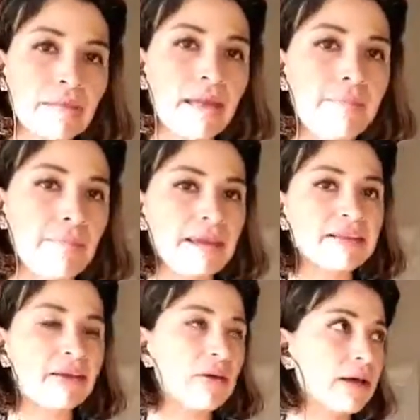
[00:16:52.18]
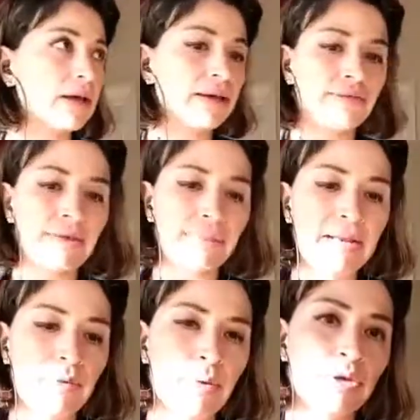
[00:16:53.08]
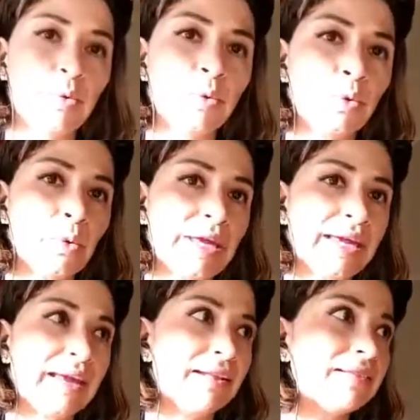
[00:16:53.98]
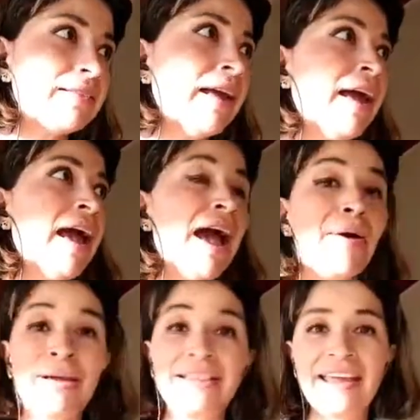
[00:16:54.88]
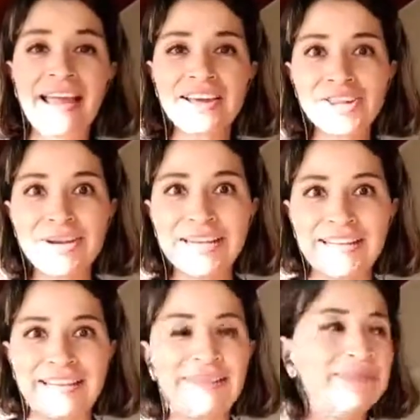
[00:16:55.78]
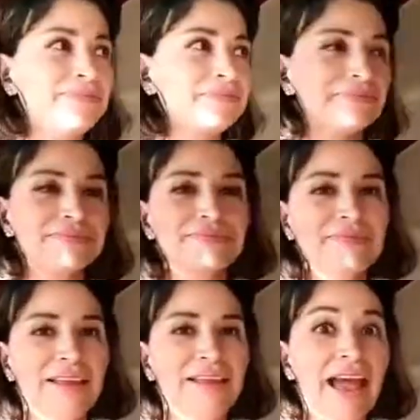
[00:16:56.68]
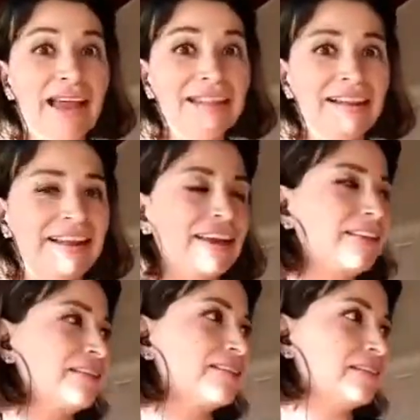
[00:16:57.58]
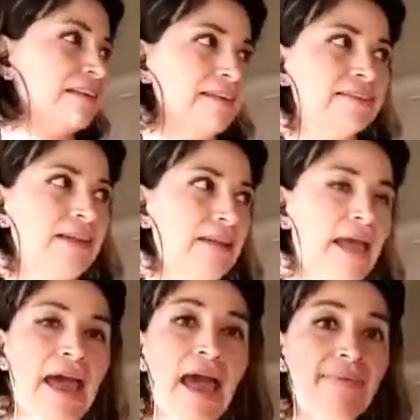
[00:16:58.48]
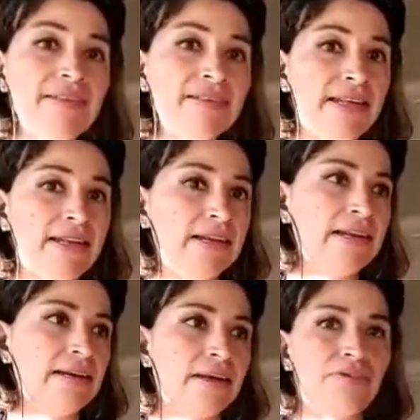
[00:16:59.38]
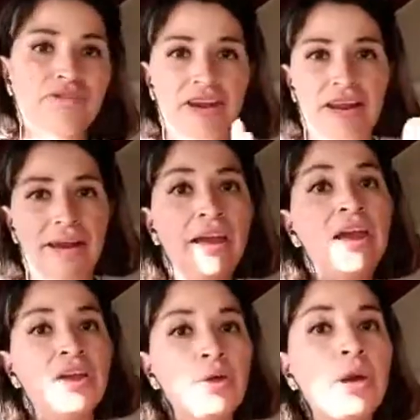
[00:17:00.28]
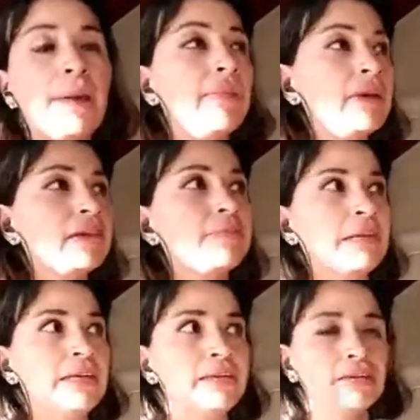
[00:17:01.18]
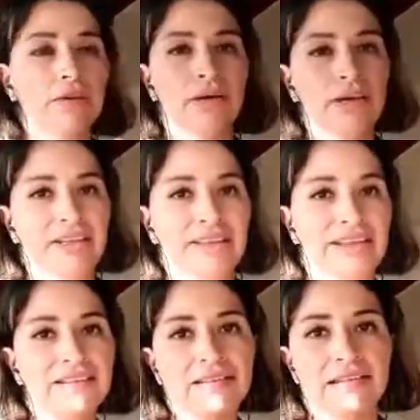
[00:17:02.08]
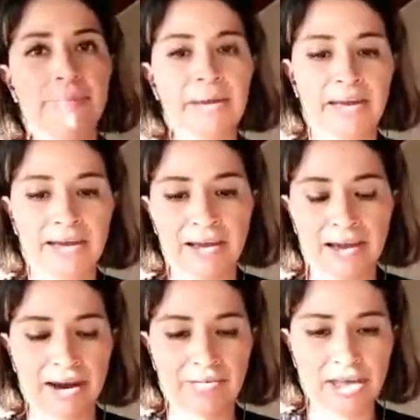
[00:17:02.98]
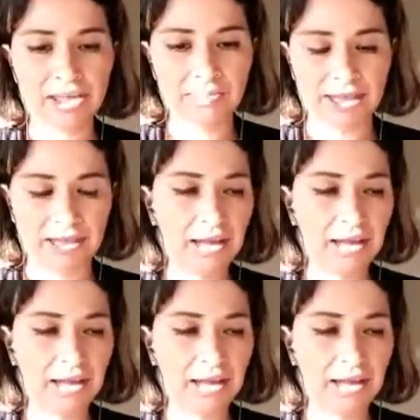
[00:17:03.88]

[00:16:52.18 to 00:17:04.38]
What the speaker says: in Mexico, a family with two twin girls, and what they actually did, I did like this, and I haven't seen it here in Australia. You have more experience in this sleeping arrangement